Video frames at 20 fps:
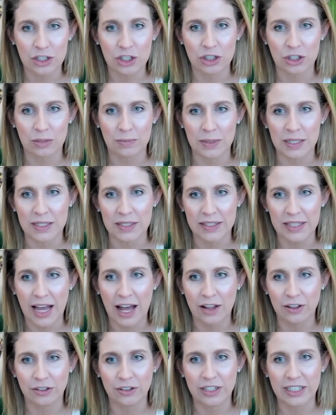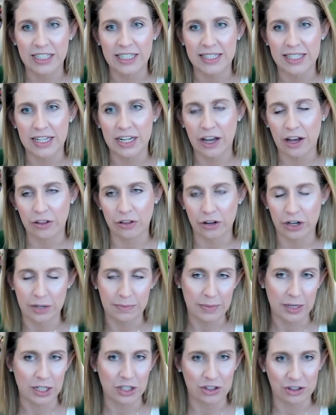should be salaries and other
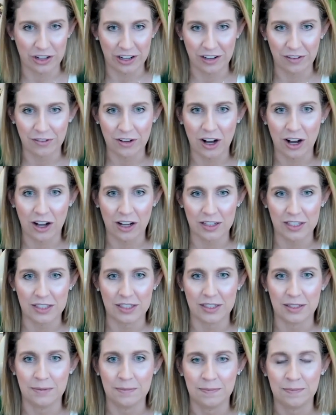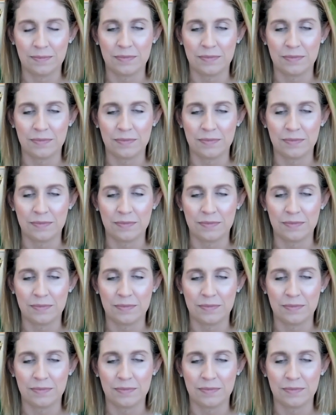administrative costs.